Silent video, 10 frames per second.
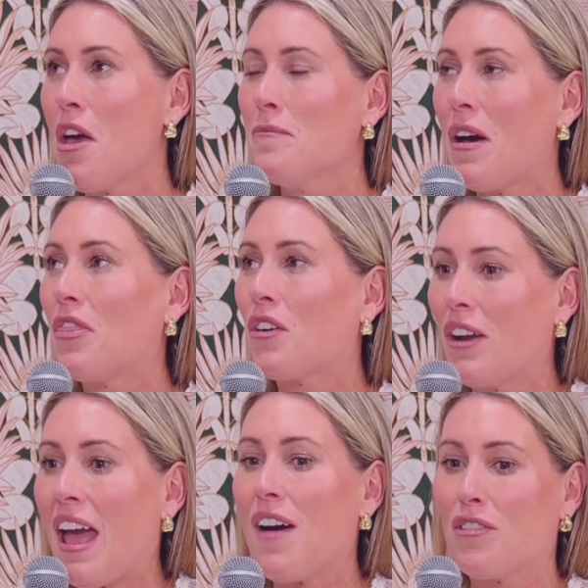But they're
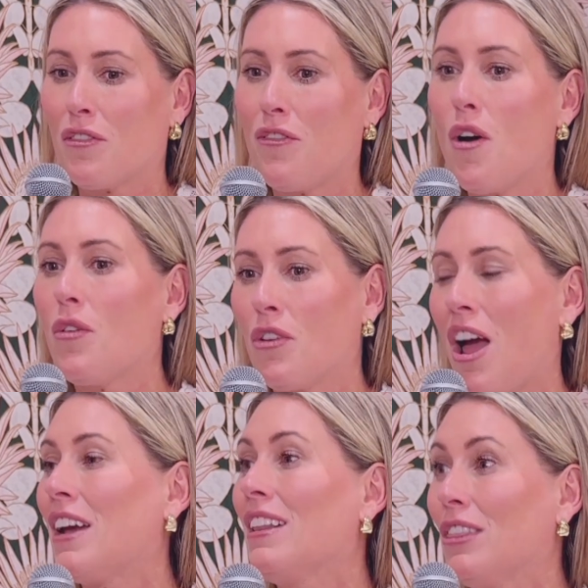going to have their phone. They're
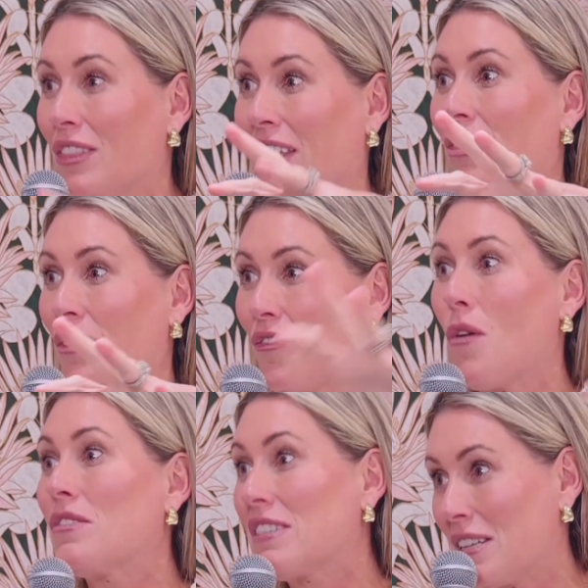not going to their
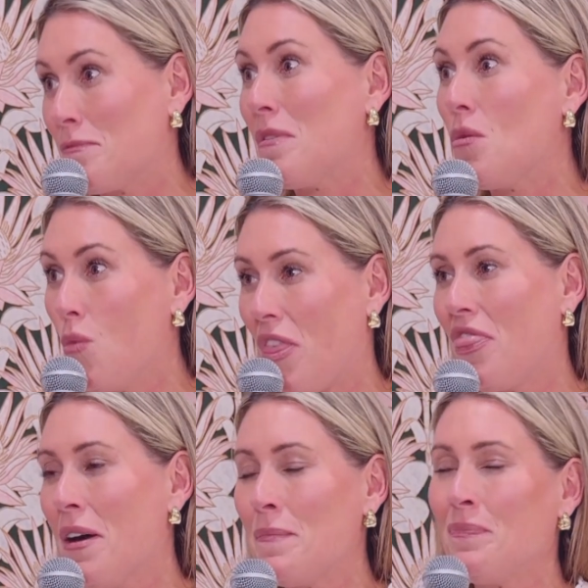phone's going to be with
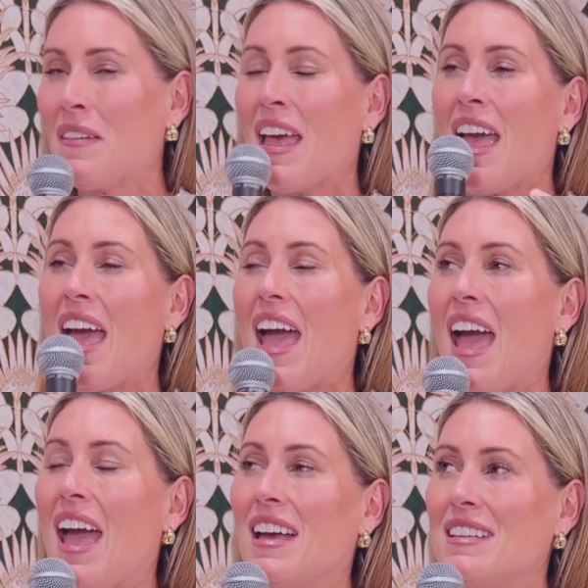them.
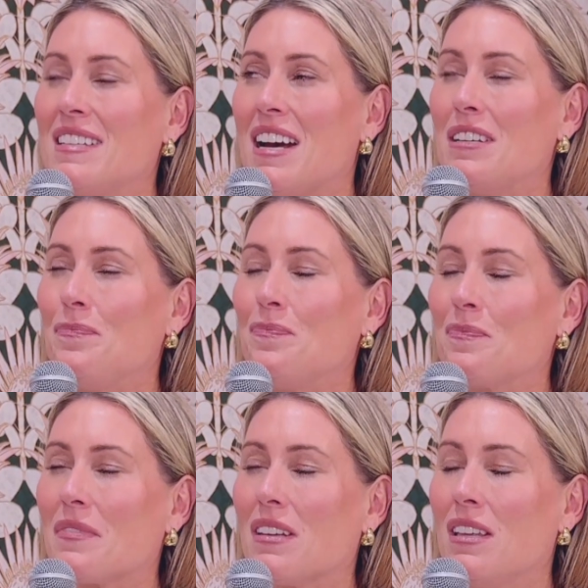And
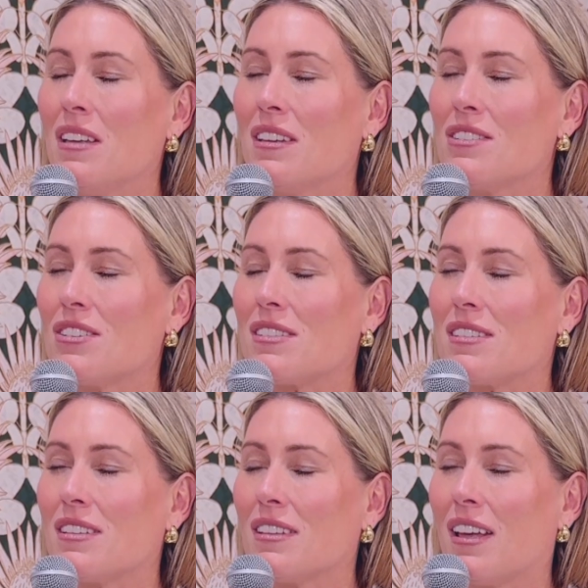
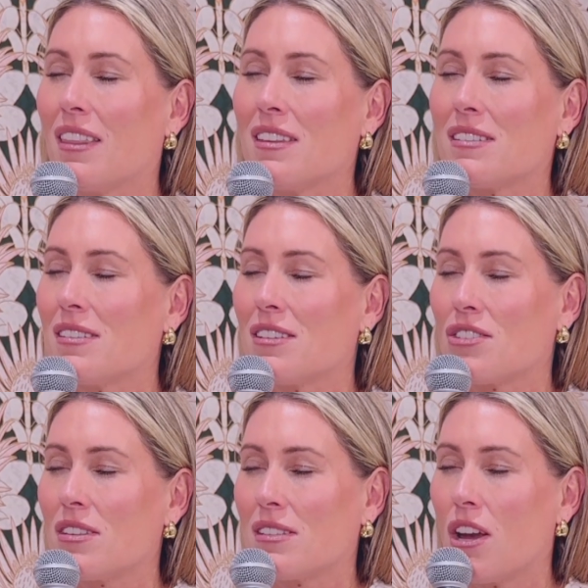this is
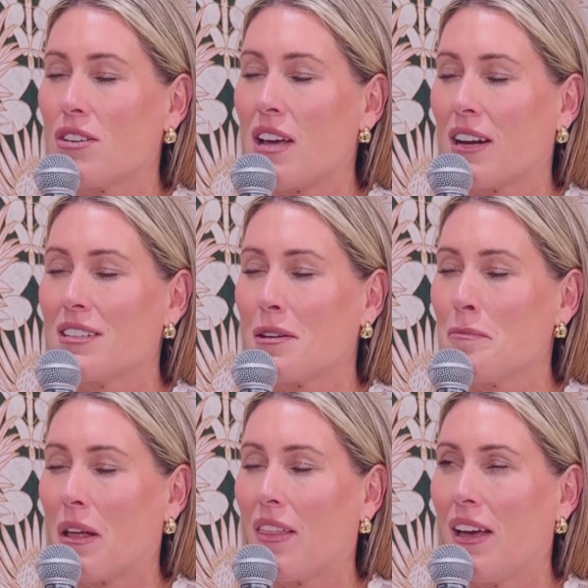just the scare tactic.
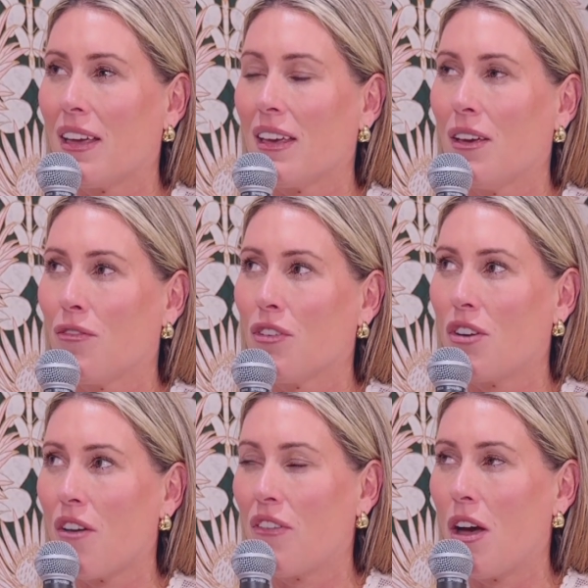But like, if you're
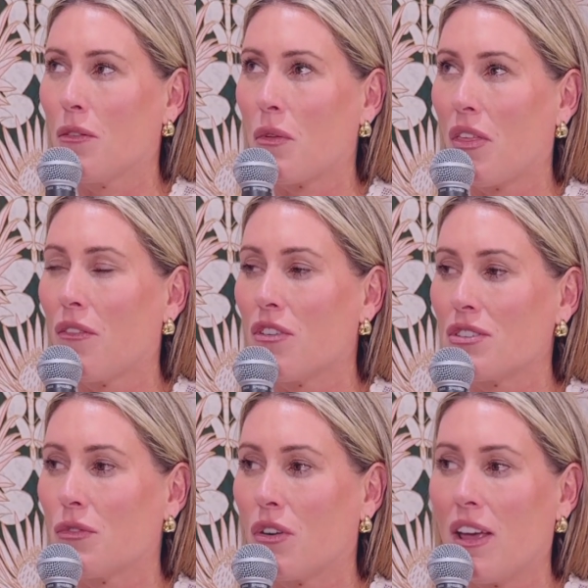not found within the
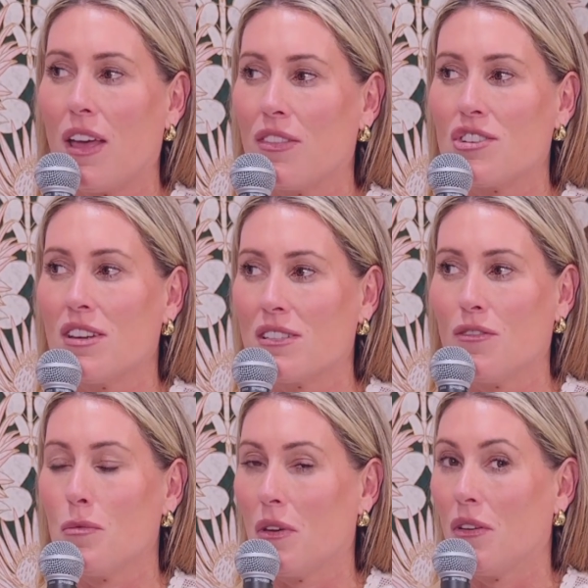first 48, the chance of
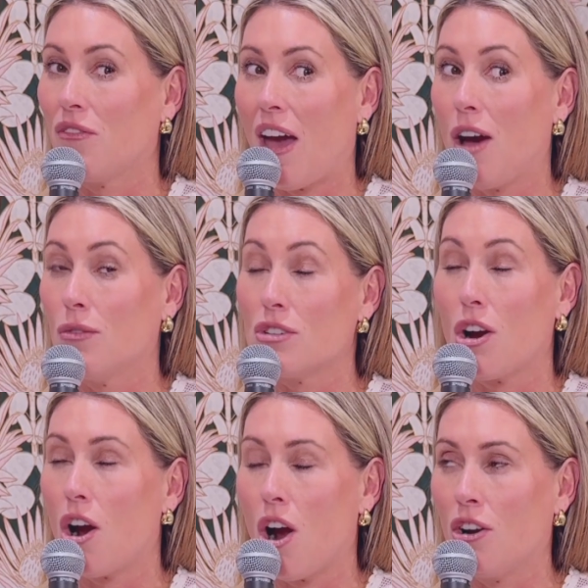you being found
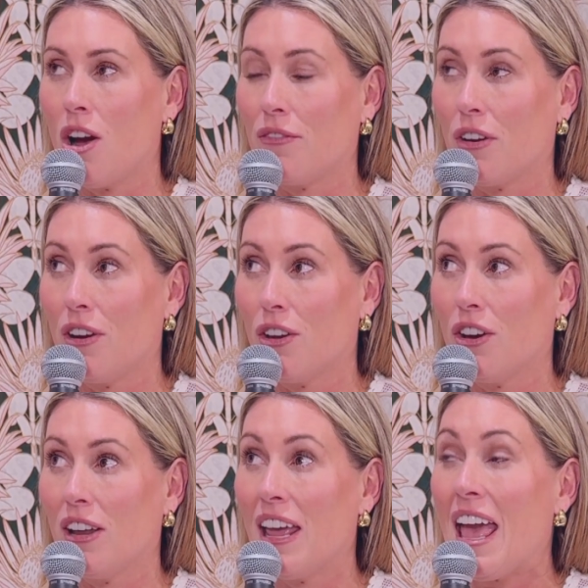are not very good.